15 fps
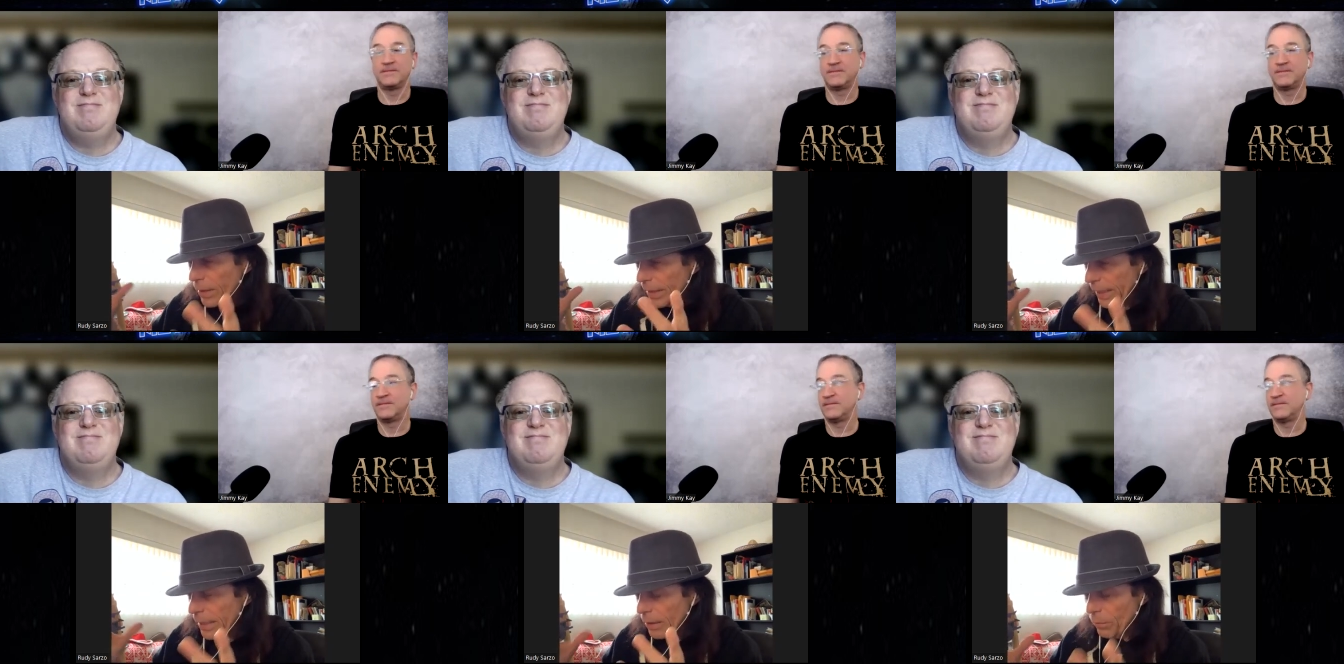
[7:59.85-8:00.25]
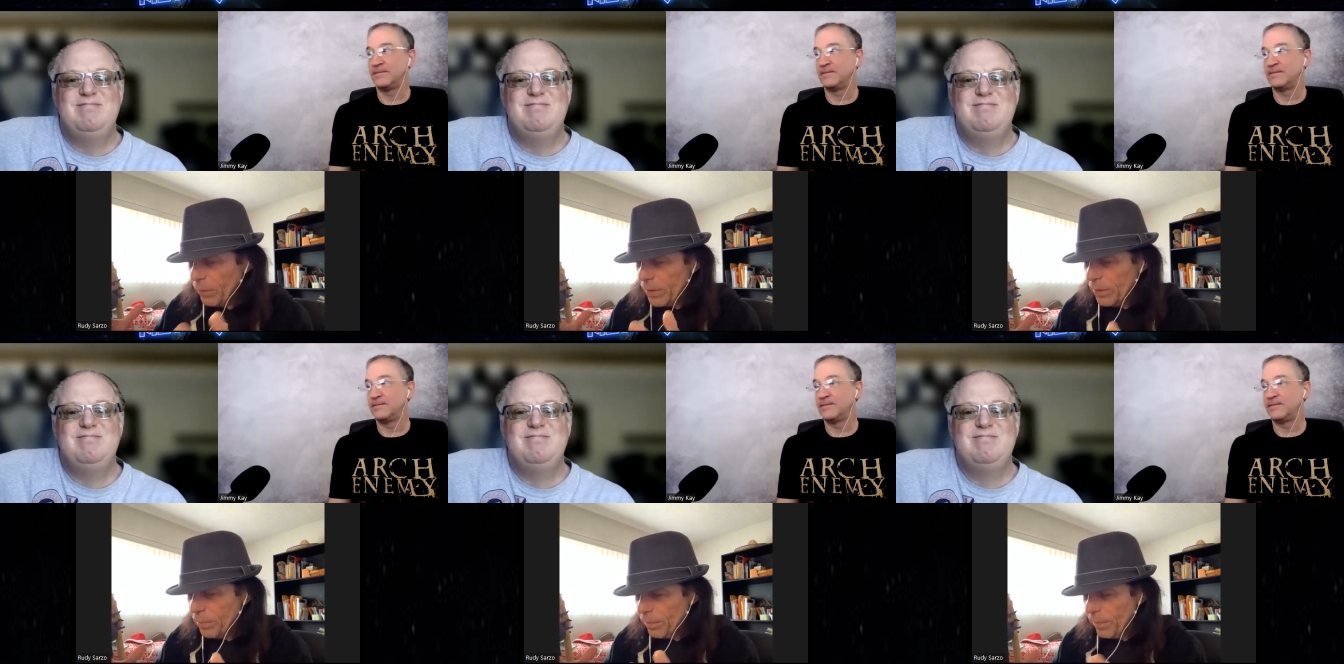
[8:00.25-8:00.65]
Speaker 1: Dana
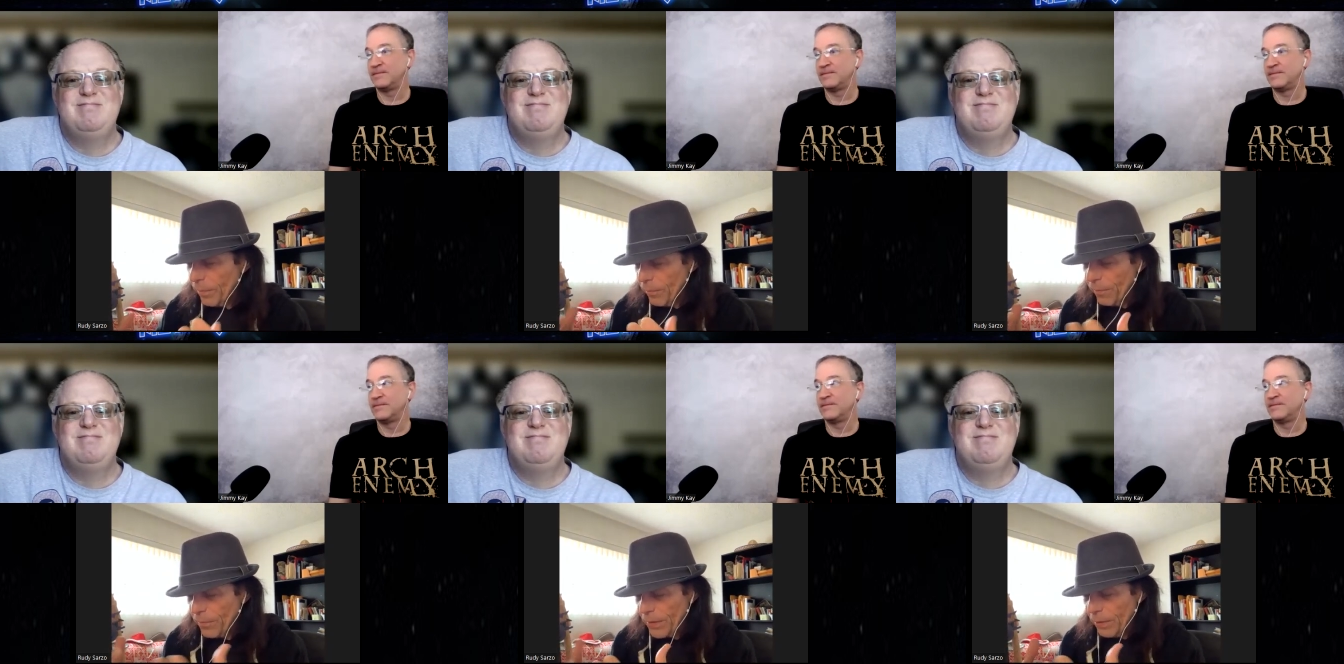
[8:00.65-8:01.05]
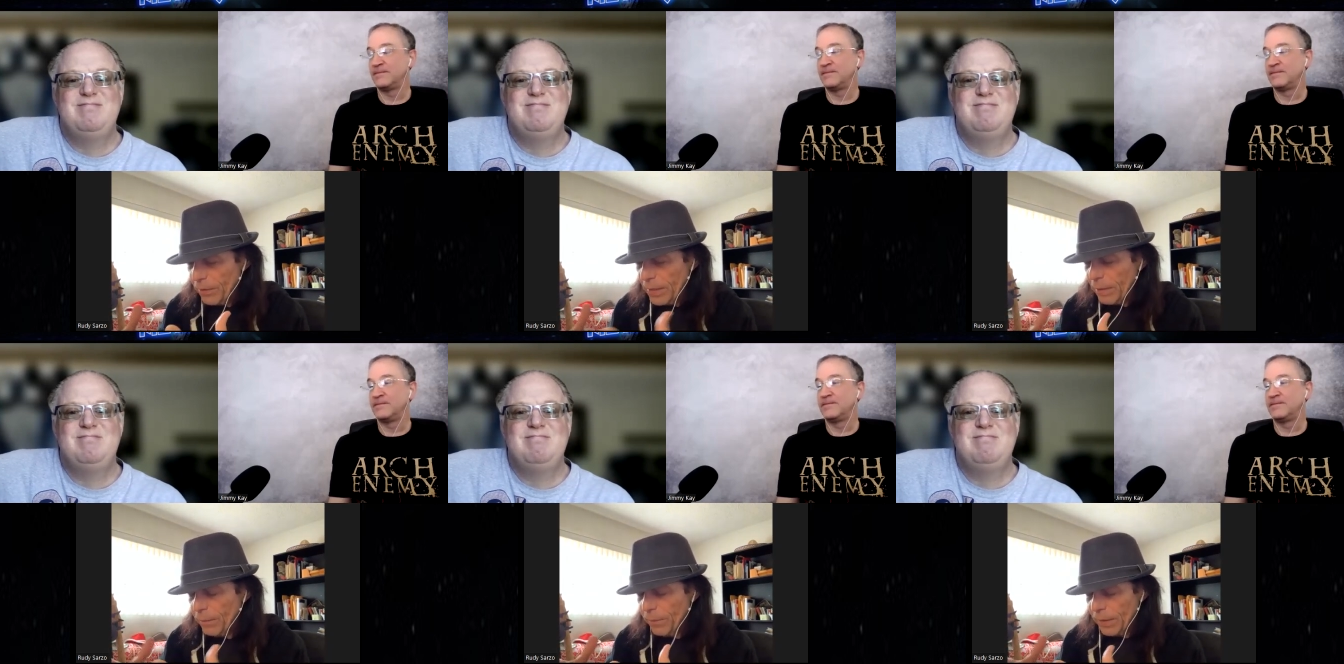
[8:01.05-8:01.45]
was
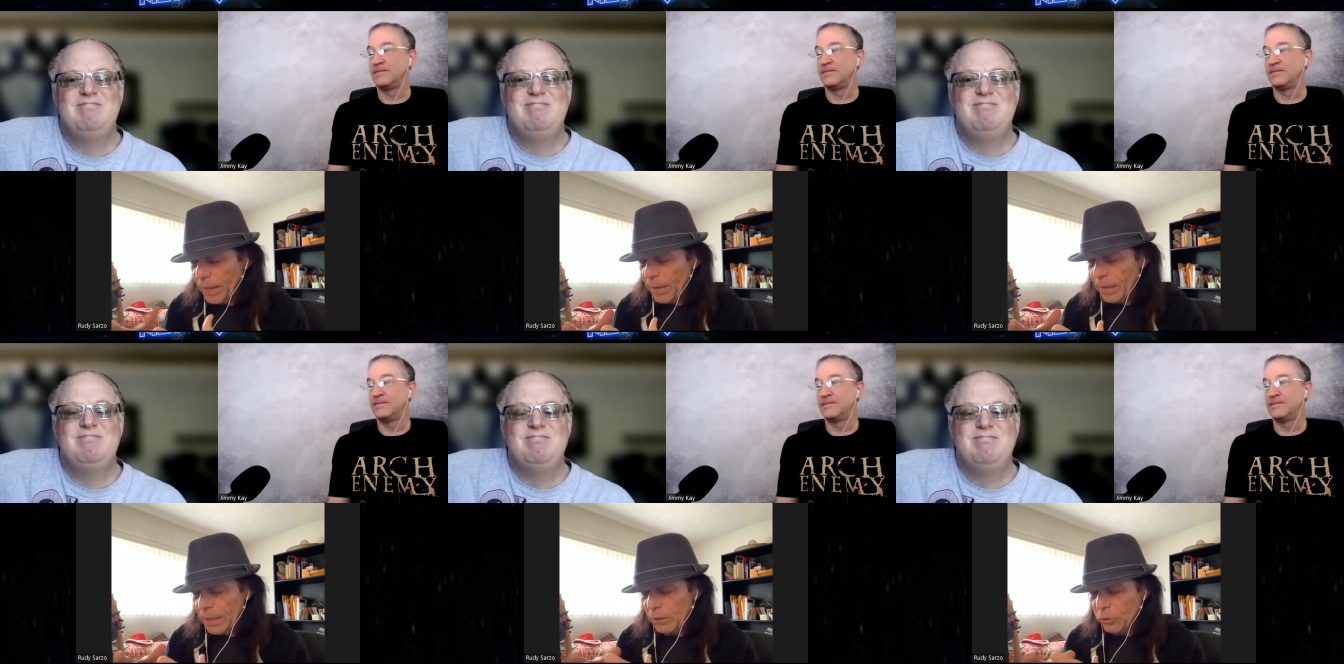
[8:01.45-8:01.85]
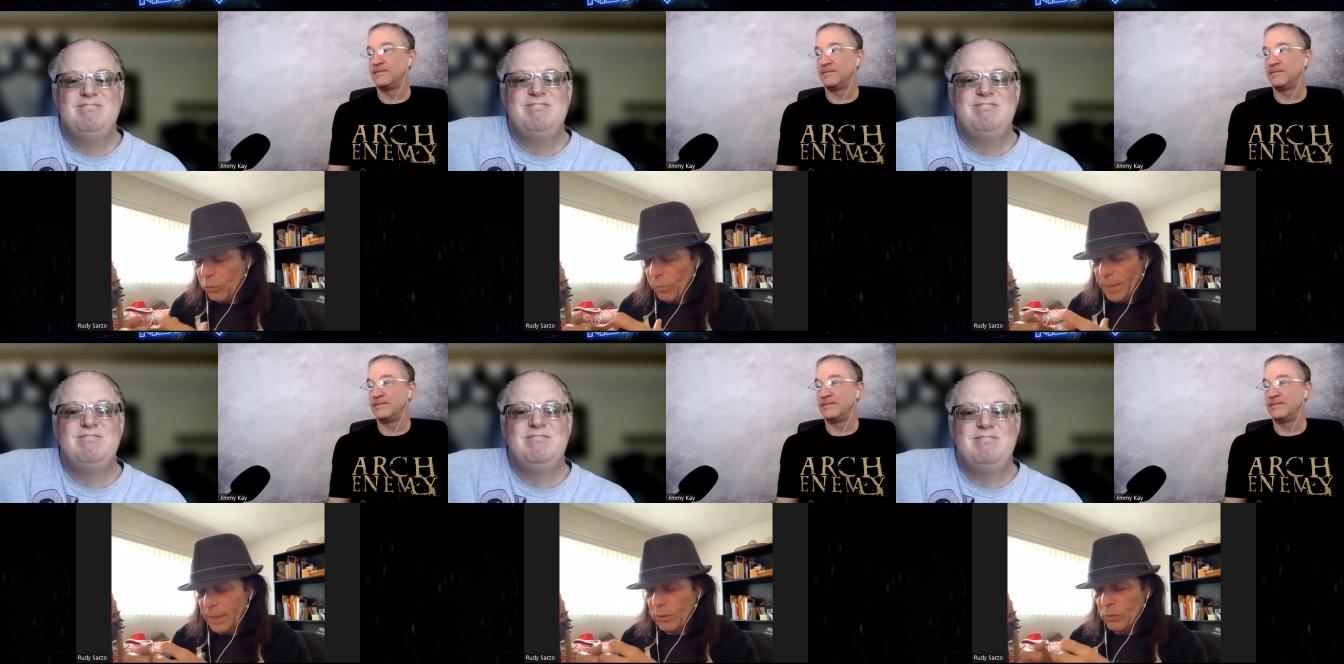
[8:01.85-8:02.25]
very
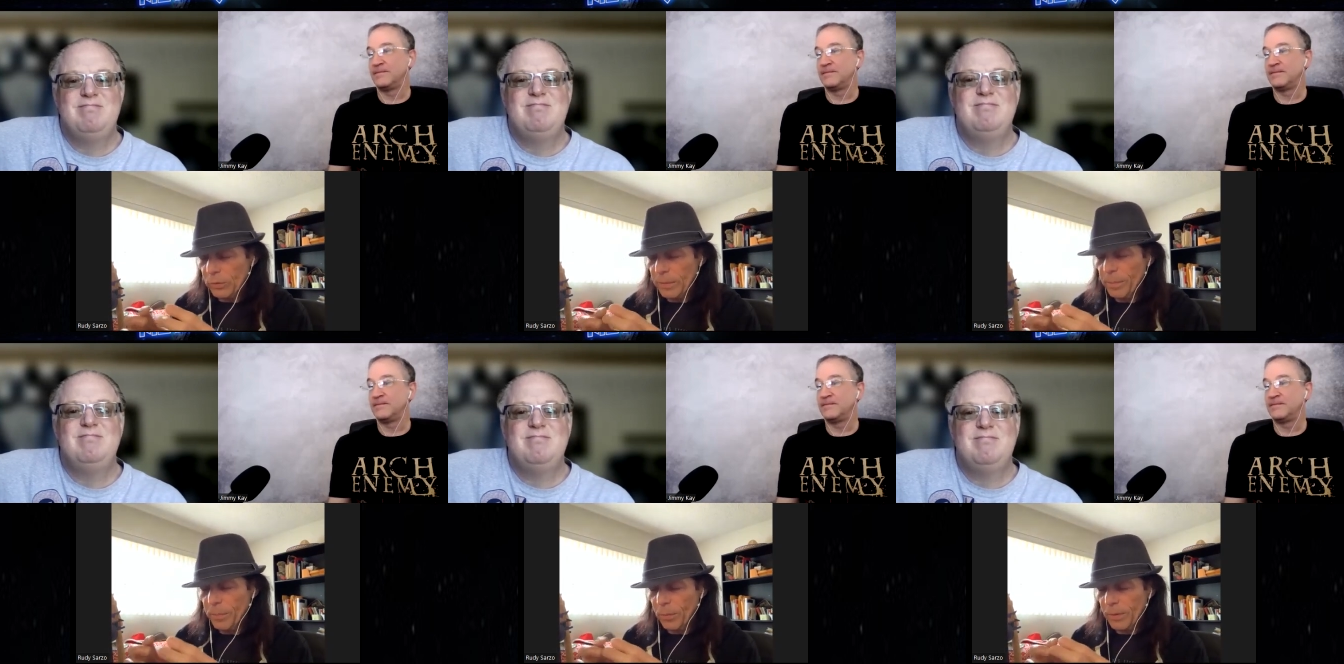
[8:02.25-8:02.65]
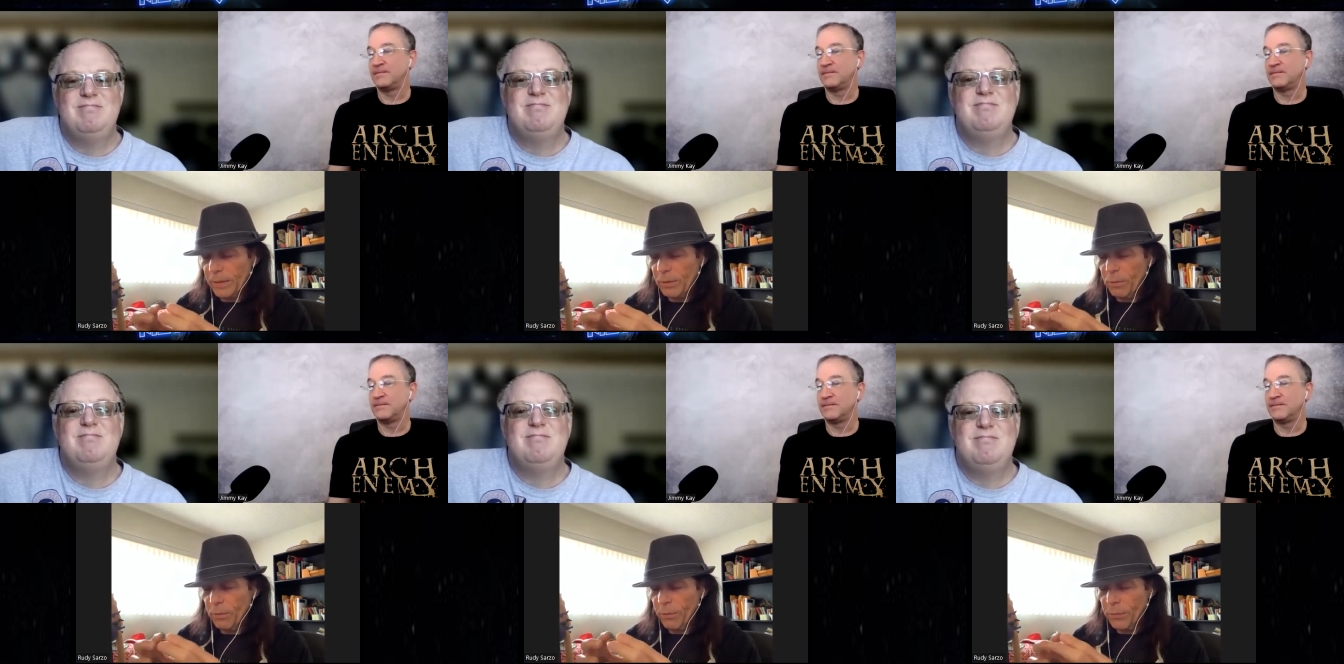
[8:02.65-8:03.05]
instrumental in
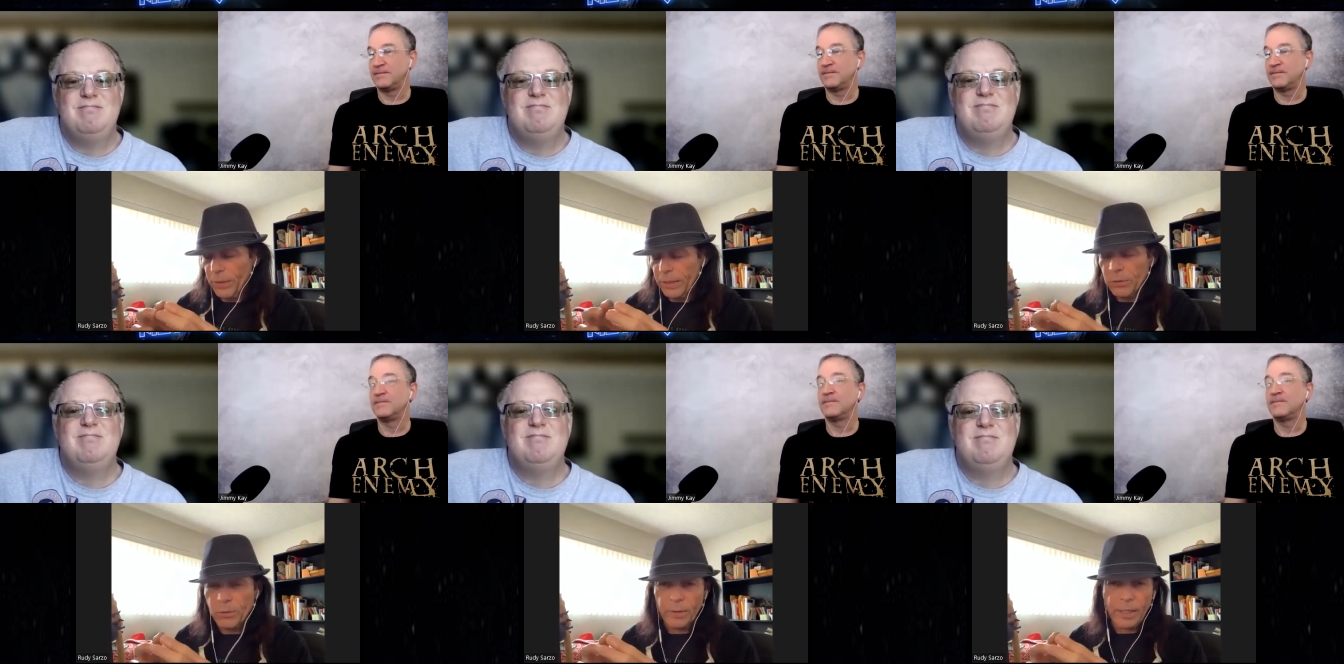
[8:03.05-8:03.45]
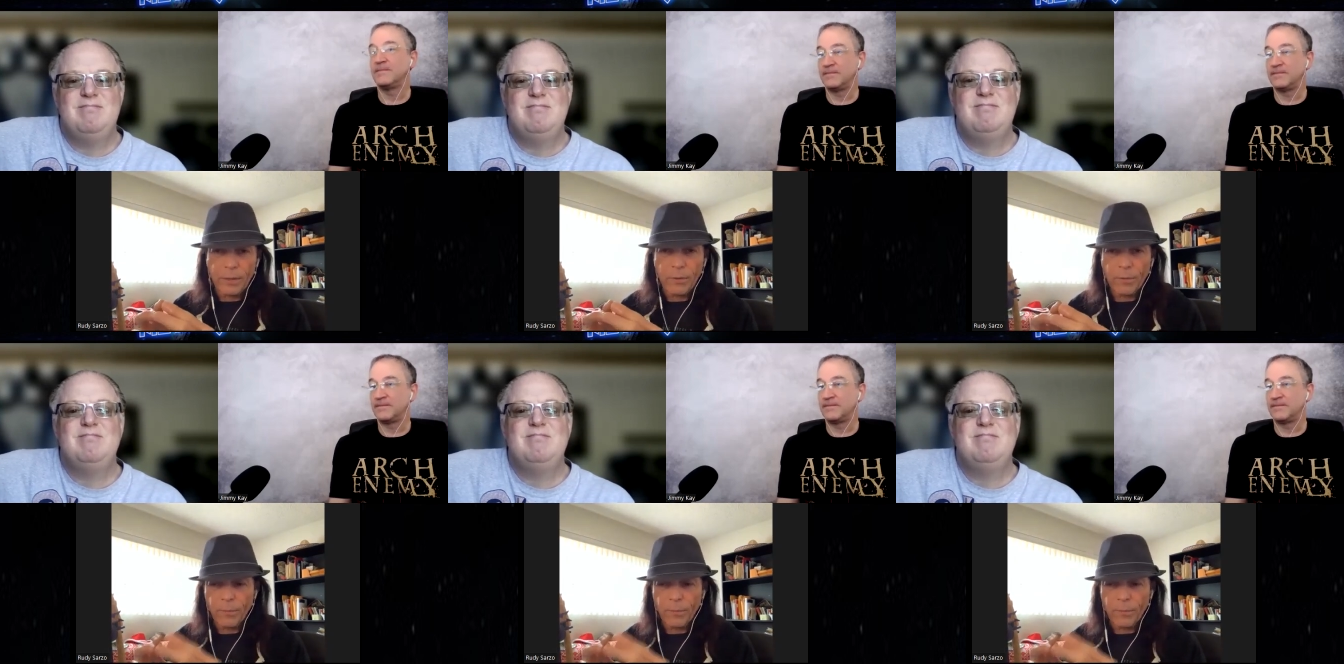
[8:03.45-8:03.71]
putting the whole thing together